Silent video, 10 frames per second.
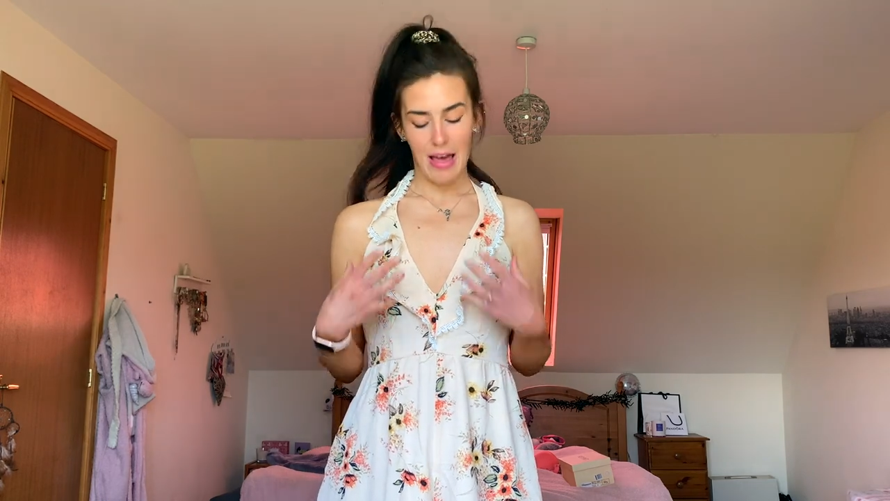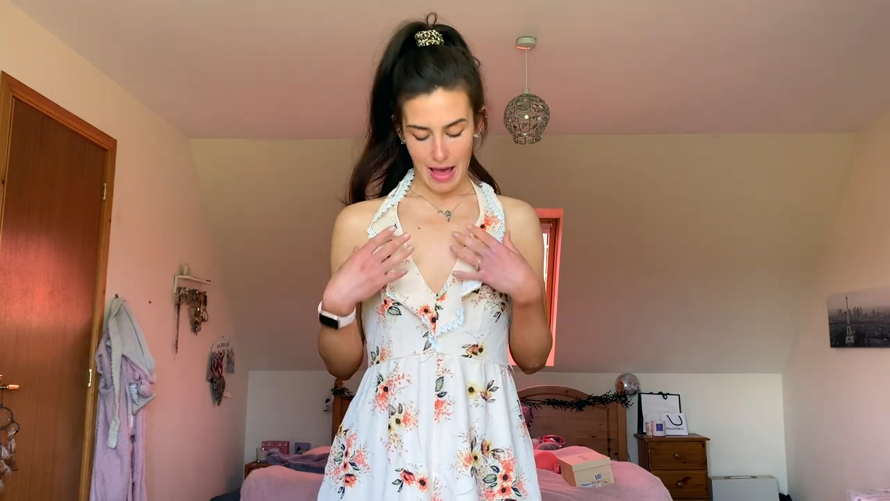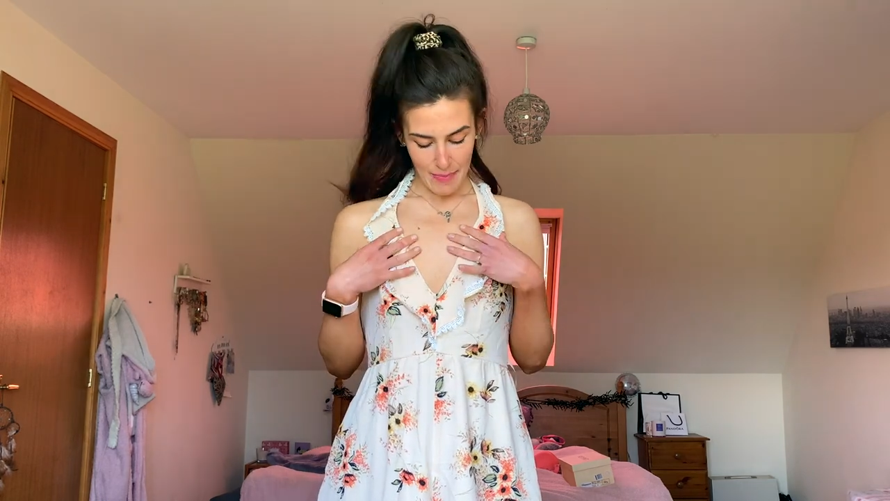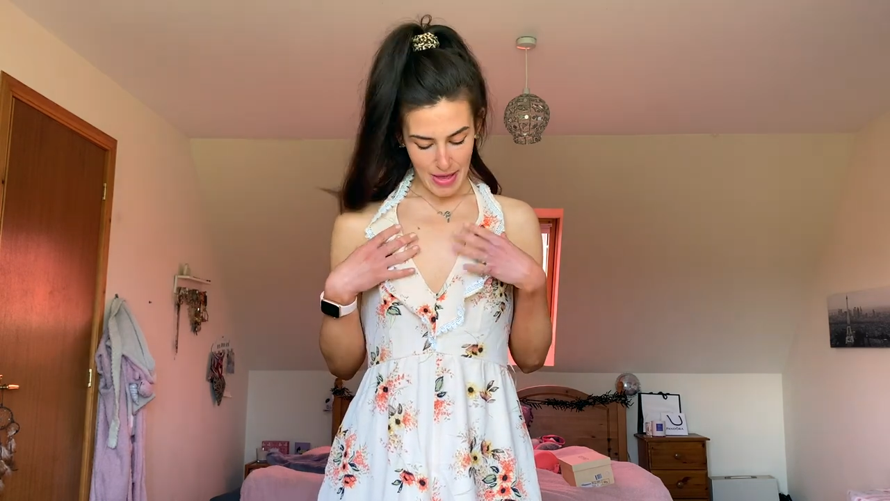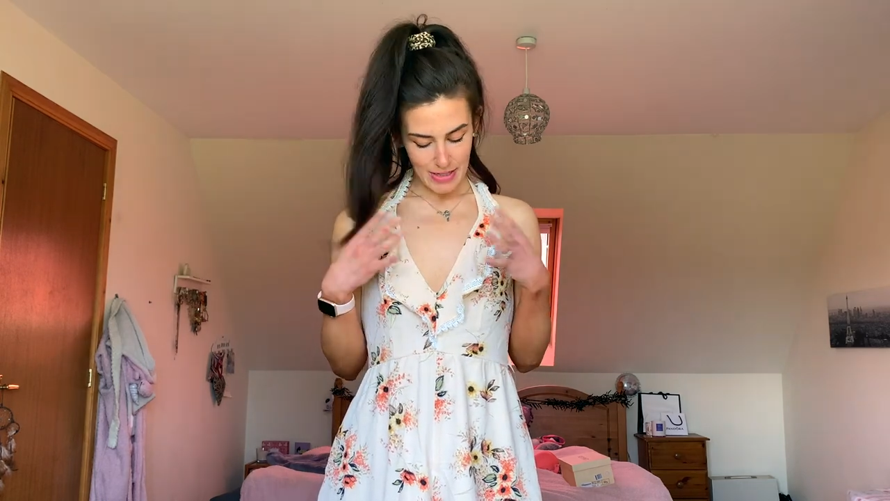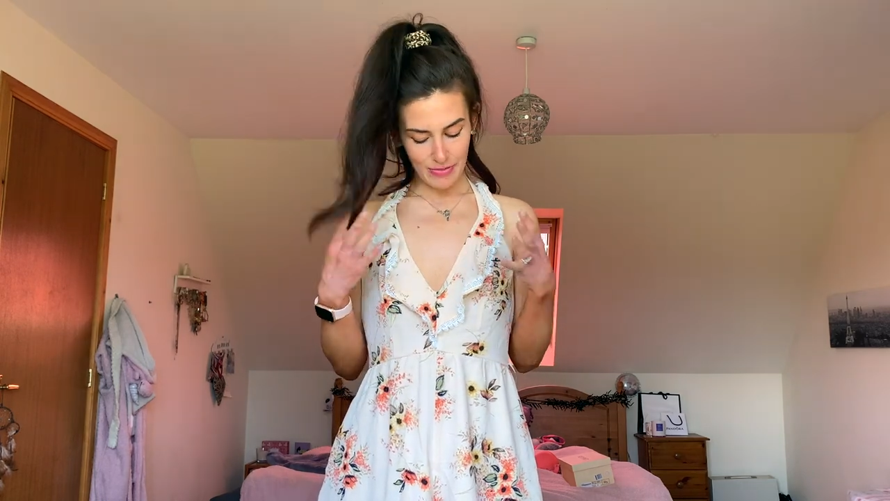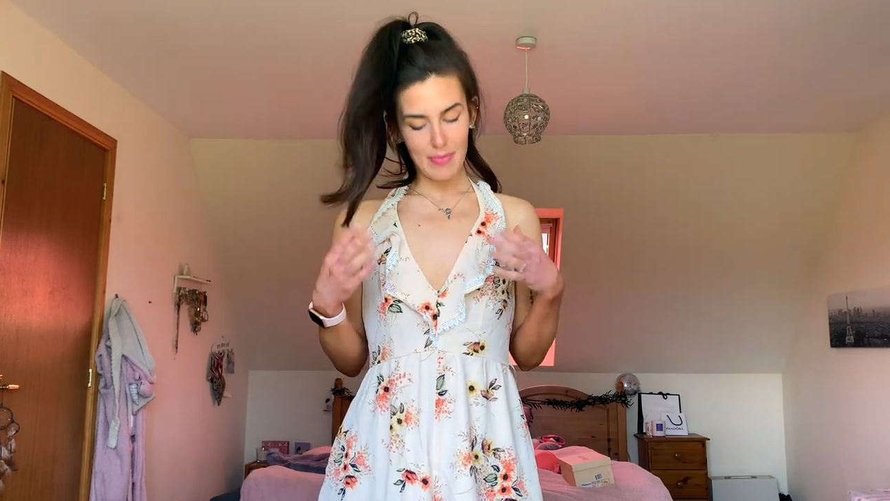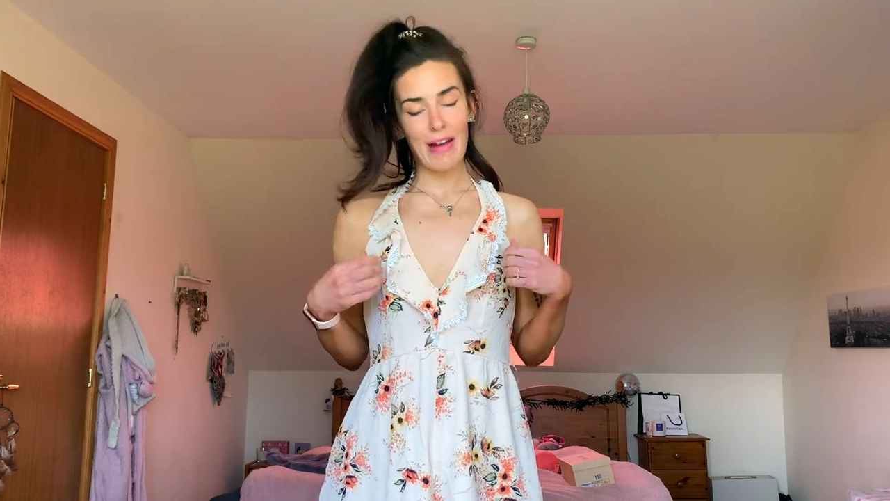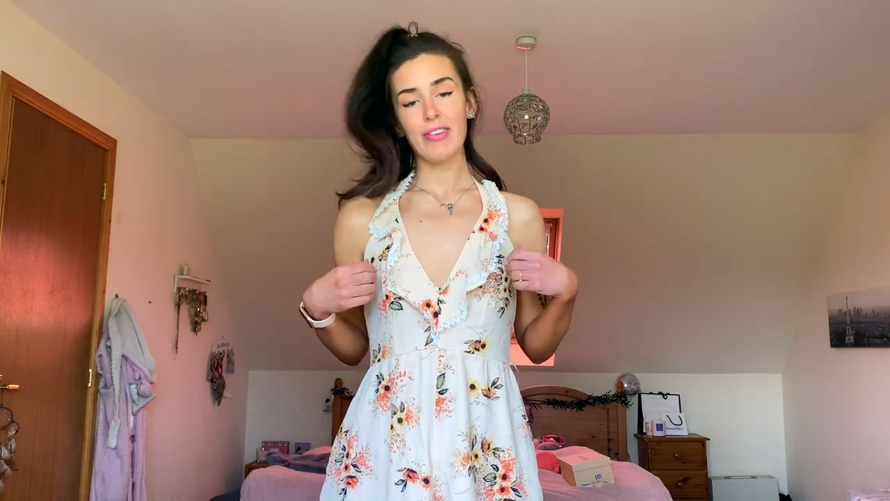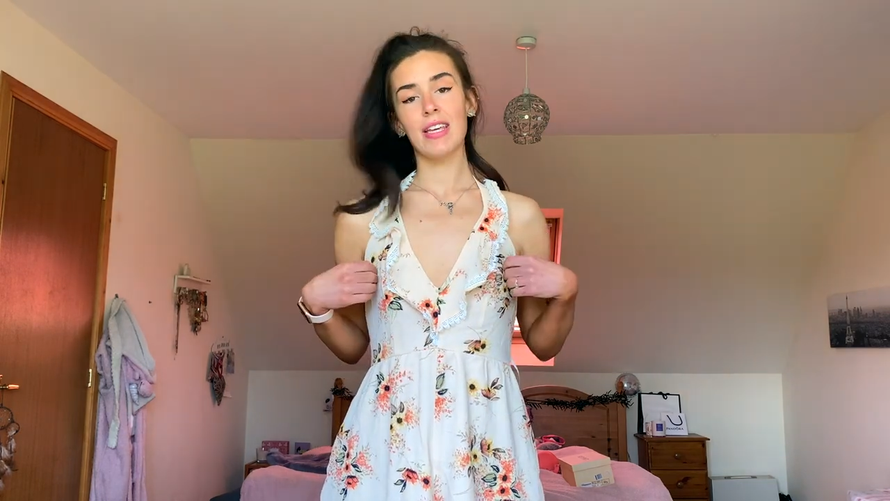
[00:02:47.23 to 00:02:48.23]
and it's from
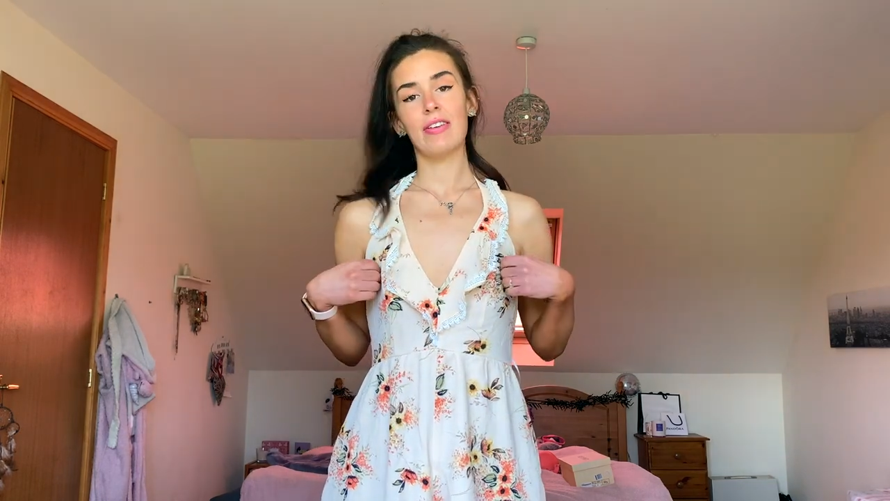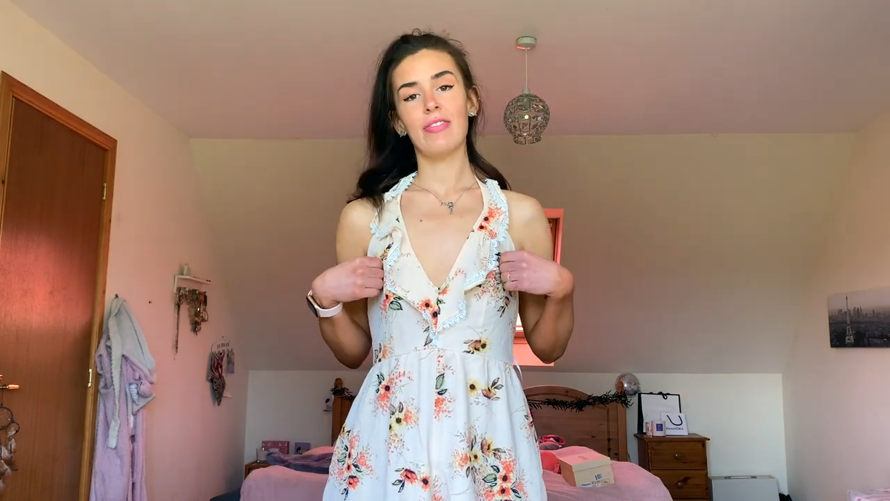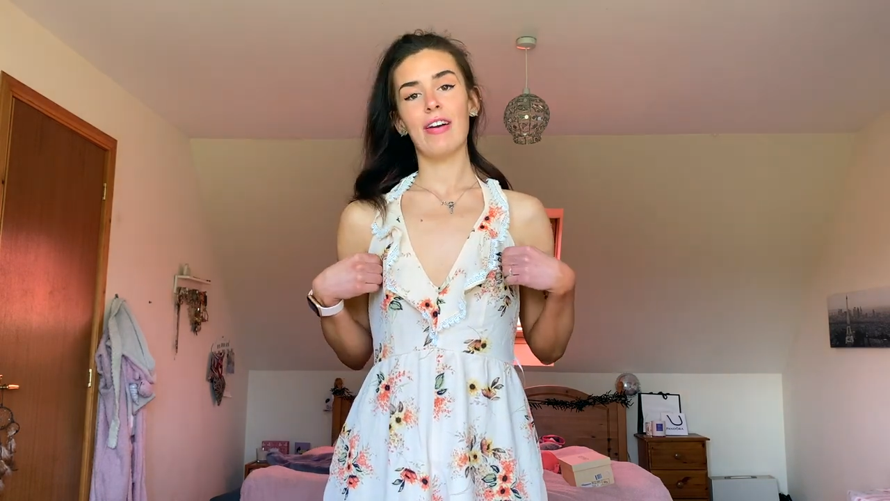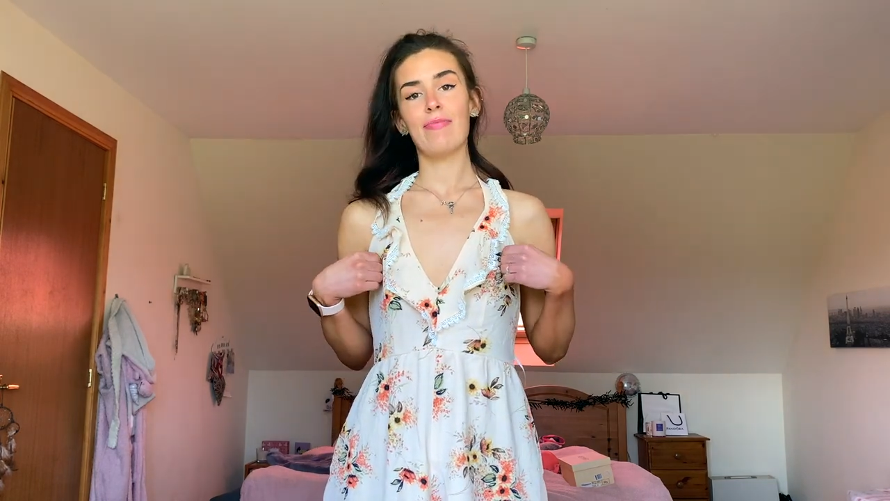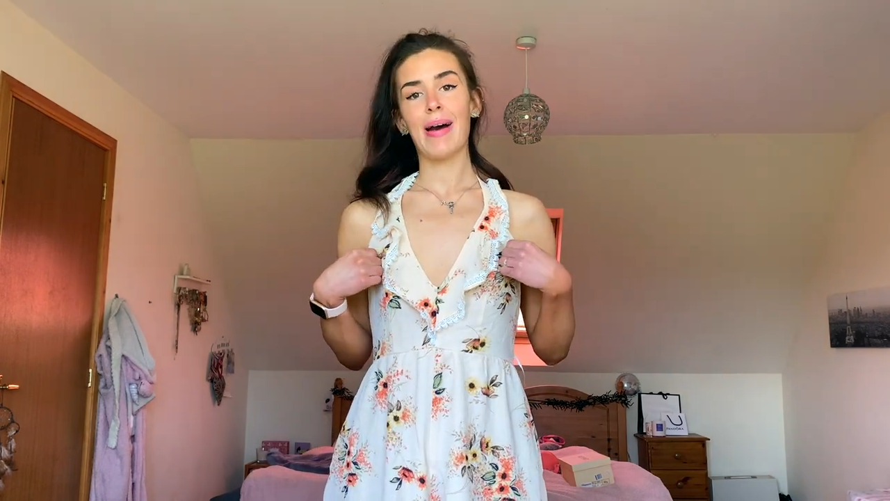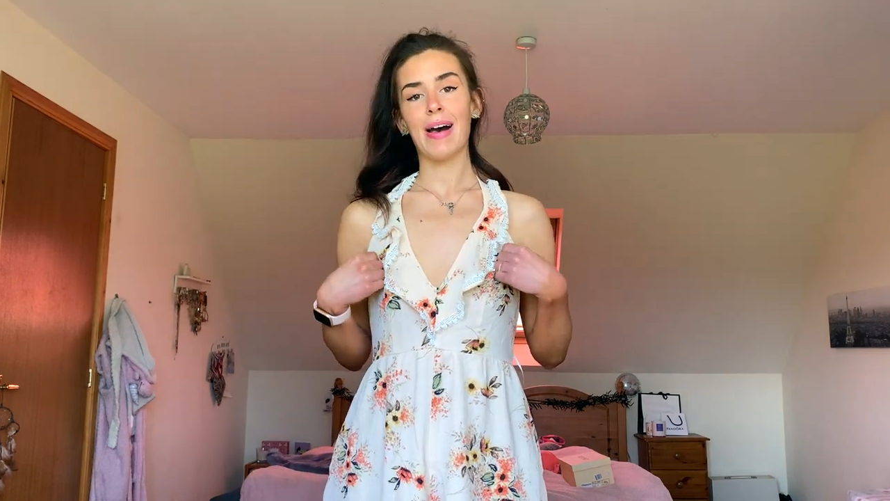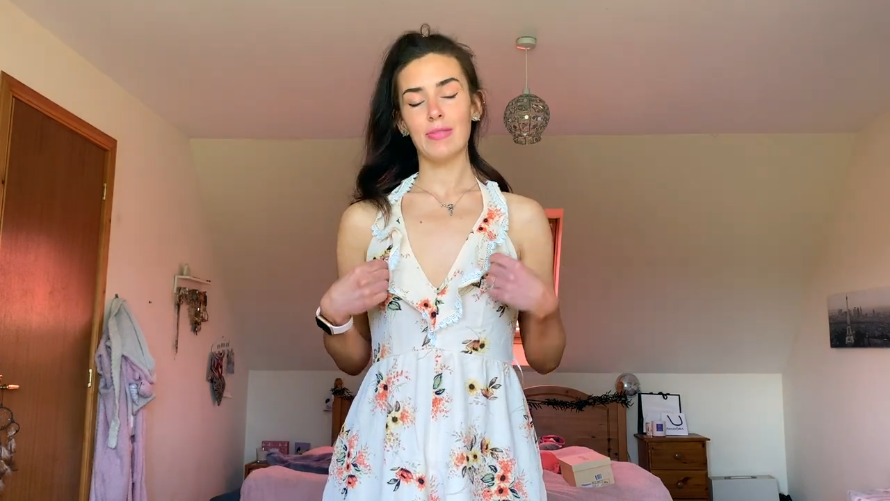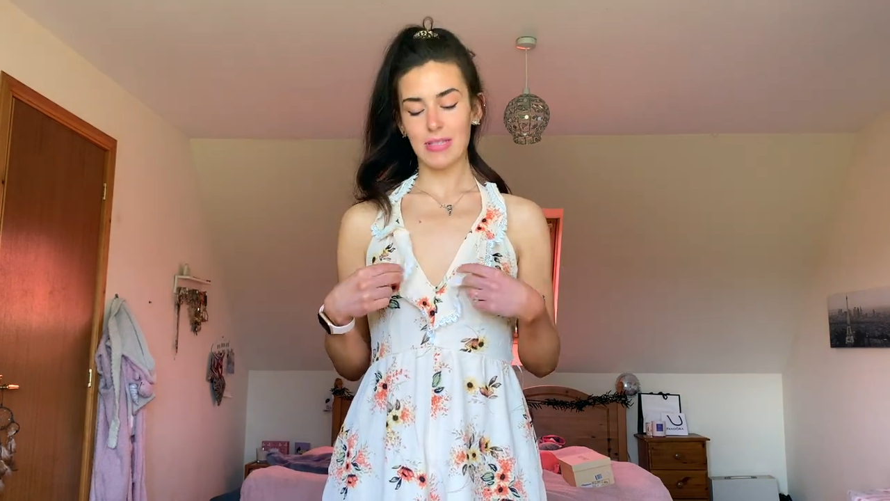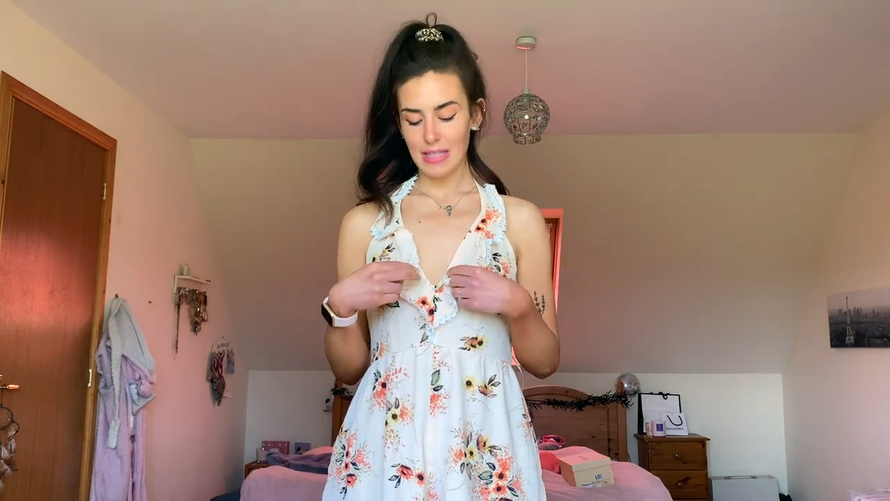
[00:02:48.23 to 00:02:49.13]
Everything £5,